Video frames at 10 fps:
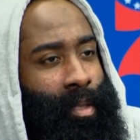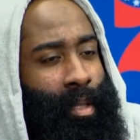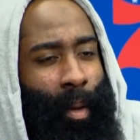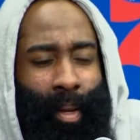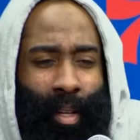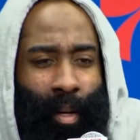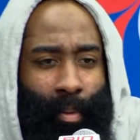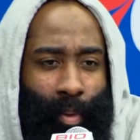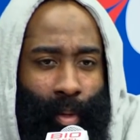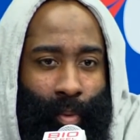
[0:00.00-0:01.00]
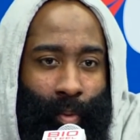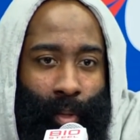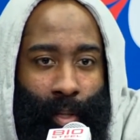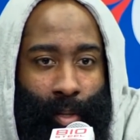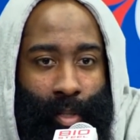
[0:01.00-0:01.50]
I mean, no, but we
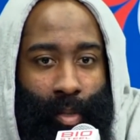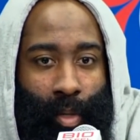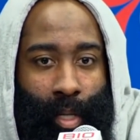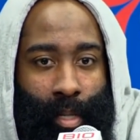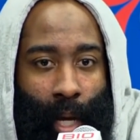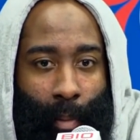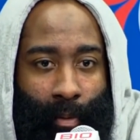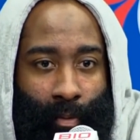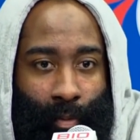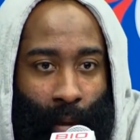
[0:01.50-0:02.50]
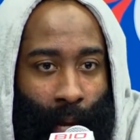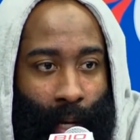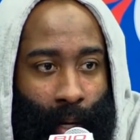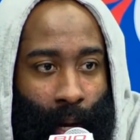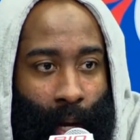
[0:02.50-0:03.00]
really usually do a good job of
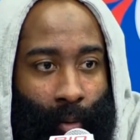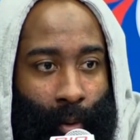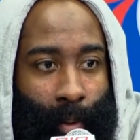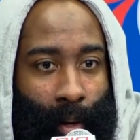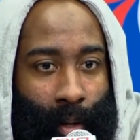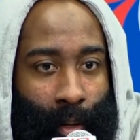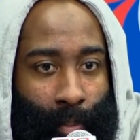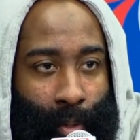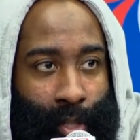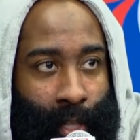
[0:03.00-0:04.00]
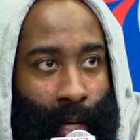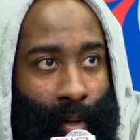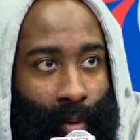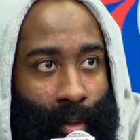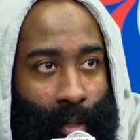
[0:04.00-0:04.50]
getting a rebound and then pushing
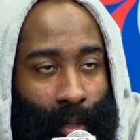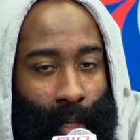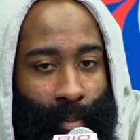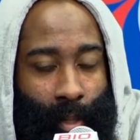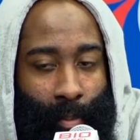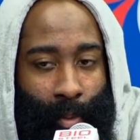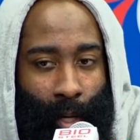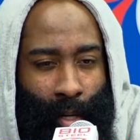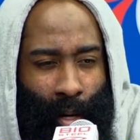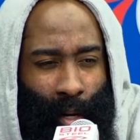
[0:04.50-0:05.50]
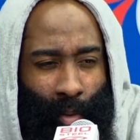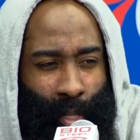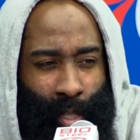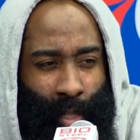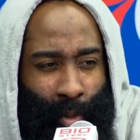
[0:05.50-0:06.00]
out. You know what I mean? But we
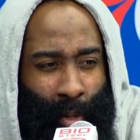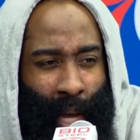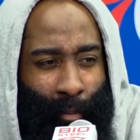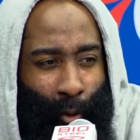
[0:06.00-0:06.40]
didn't have no